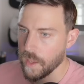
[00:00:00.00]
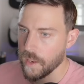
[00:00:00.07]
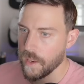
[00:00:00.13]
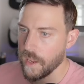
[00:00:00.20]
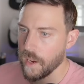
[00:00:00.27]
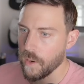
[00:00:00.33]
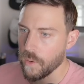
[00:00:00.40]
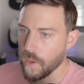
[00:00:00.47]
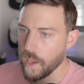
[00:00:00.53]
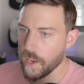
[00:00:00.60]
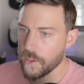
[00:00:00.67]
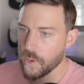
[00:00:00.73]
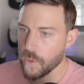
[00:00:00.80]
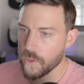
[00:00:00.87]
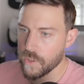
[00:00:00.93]
Now,
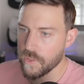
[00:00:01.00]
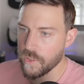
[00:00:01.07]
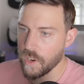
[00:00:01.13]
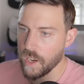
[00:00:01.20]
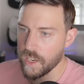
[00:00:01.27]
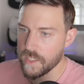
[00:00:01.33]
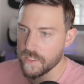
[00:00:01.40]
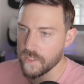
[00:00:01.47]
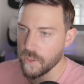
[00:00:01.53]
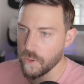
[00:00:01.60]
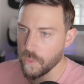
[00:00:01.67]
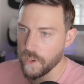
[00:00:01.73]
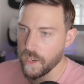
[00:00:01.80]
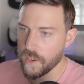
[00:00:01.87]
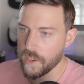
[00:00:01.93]
headquarters for Honda is all the
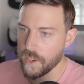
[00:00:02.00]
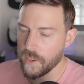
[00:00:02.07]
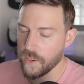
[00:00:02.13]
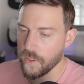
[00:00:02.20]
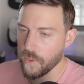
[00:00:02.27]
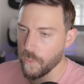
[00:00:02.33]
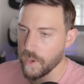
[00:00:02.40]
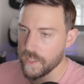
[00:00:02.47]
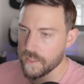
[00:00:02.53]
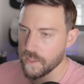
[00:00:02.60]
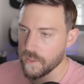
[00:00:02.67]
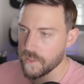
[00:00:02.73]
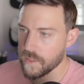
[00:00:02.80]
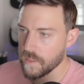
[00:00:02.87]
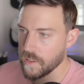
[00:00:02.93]
way out here on the west
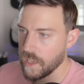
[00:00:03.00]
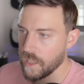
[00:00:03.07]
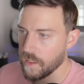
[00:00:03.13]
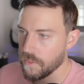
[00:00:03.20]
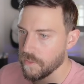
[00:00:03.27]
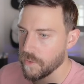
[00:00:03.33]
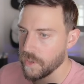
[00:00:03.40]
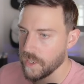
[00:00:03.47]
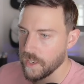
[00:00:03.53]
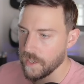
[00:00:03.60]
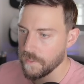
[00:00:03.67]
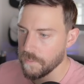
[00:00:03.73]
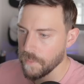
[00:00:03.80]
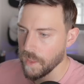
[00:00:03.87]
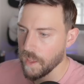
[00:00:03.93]
coast of California.